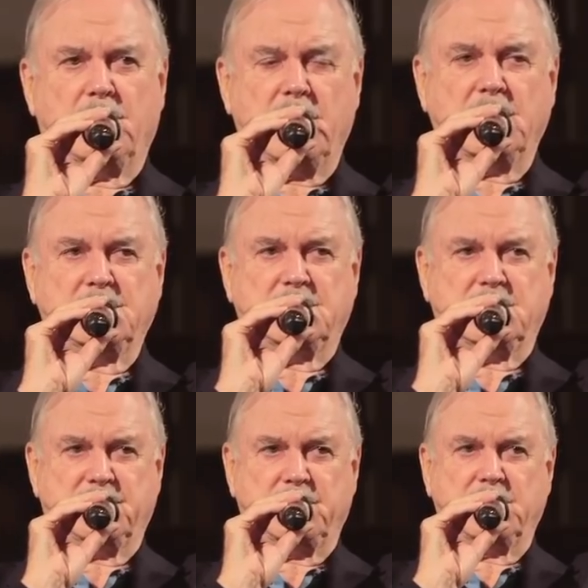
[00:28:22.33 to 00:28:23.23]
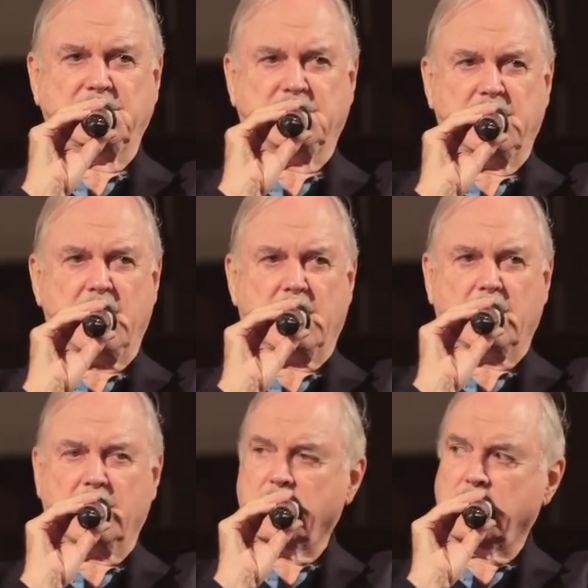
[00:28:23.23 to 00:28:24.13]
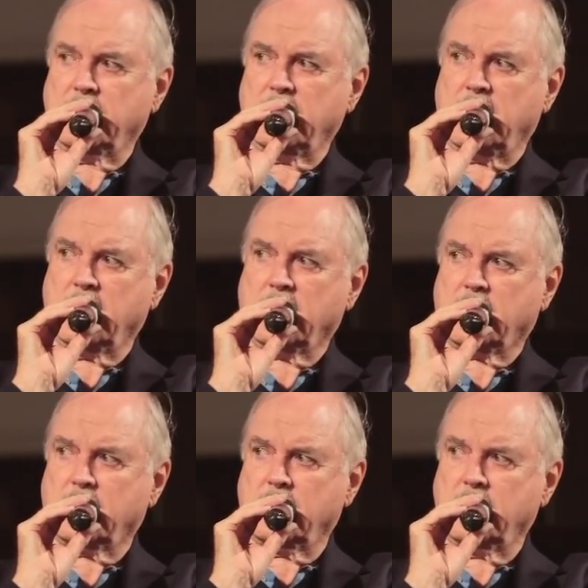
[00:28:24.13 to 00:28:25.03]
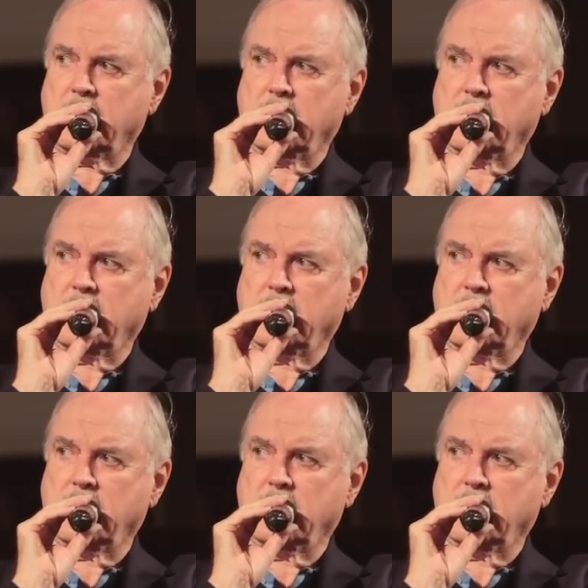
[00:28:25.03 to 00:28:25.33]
raise his voice in anger. Isn't that extraordinary?